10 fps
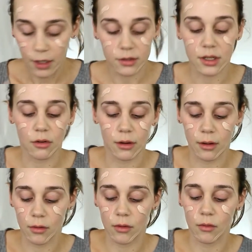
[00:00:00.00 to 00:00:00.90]
So,
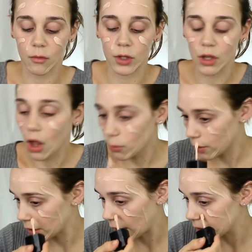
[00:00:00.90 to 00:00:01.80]
when y'all
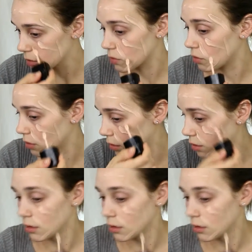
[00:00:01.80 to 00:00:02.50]
were in high school,